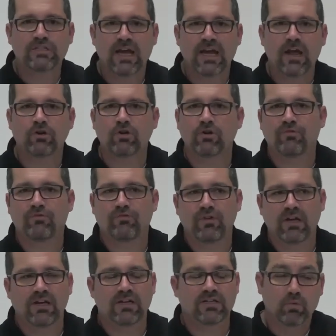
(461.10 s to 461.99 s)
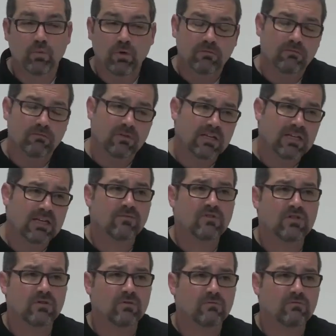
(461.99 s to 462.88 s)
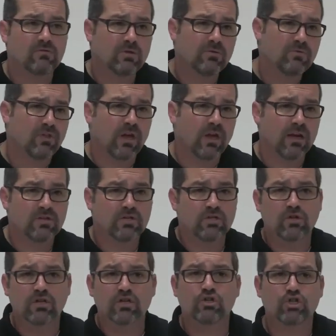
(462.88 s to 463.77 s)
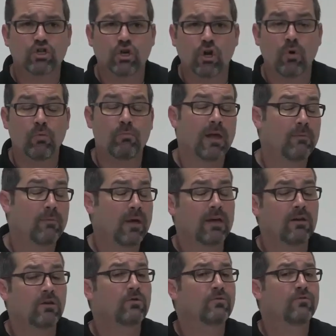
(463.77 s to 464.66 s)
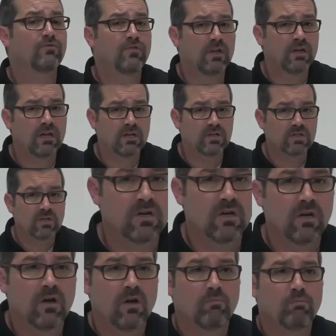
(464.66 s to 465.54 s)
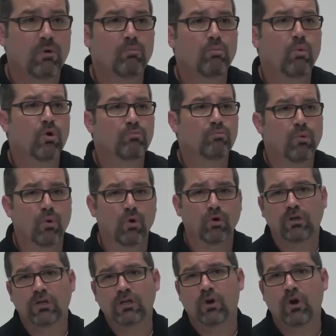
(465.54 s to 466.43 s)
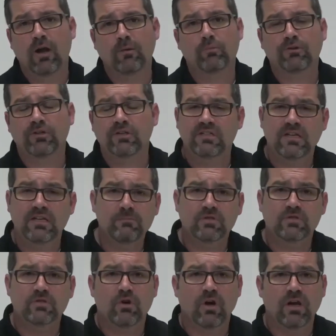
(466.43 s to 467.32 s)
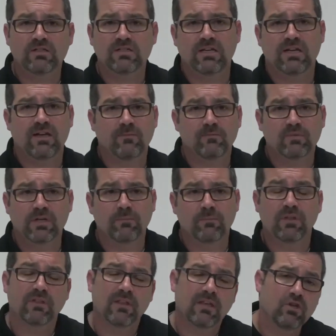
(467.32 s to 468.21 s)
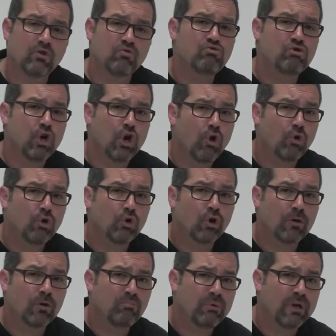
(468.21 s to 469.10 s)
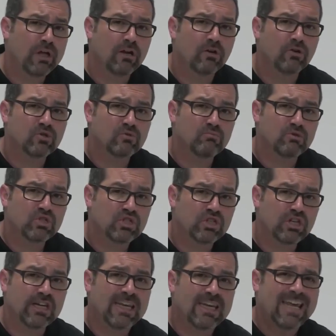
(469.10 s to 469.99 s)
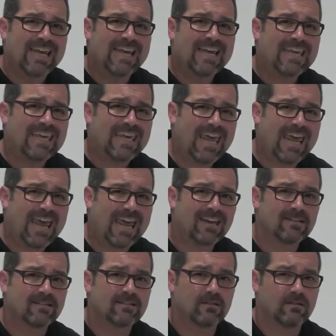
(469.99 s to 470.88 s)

down your finish. It gives you two things. You can show maybe a new finish, but more importantly, you're able to demonstrate to him something that you know your competitor's machine can't